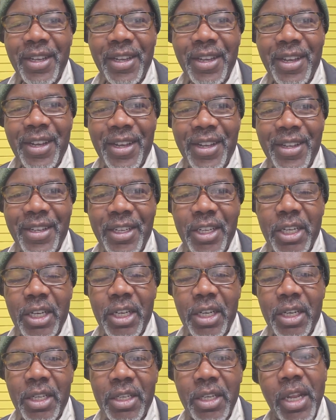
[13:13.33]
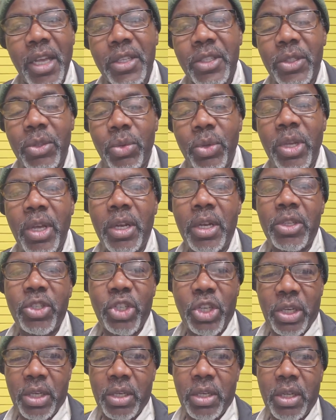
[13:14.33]
And uh, next we're gonna
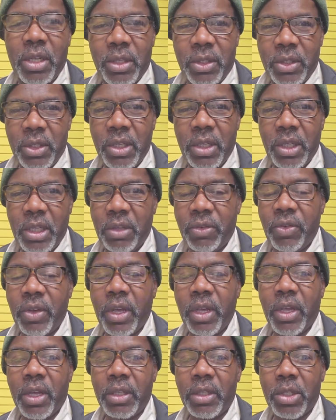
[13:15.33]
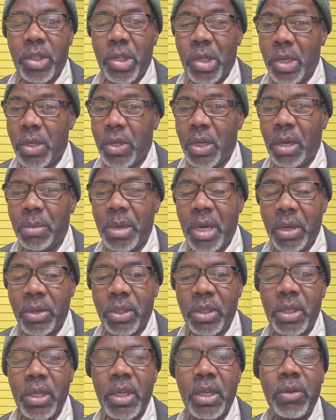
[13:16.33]
check and see if I can talk
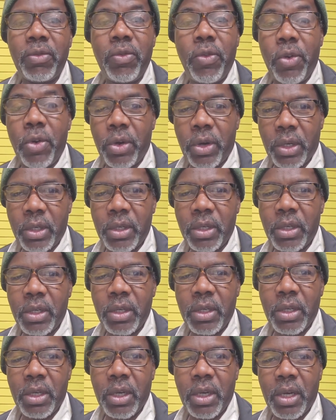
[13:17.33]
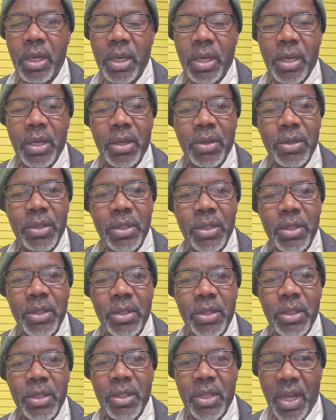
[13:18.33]
about Ford uh,
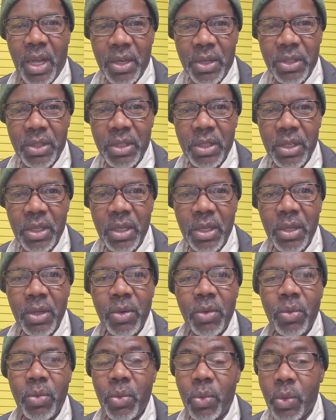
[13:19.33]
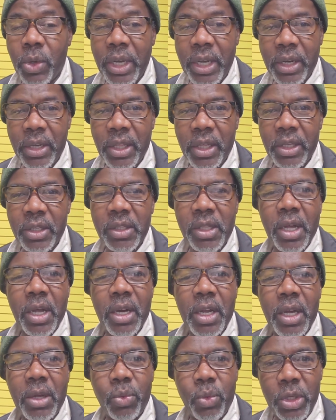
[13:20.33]
scanners, where they
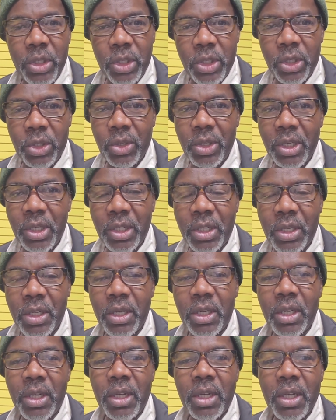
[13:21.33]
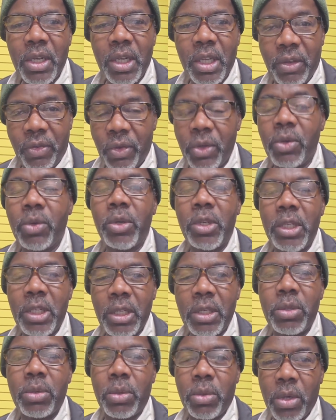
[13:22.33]
start and what do you need if you
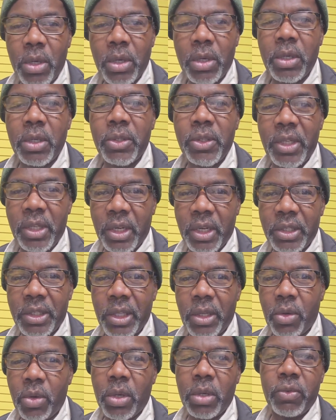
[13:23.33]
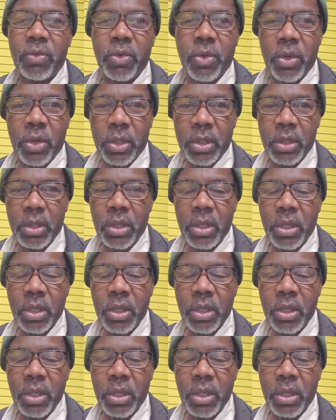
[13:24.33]
need to work seriously on Ford.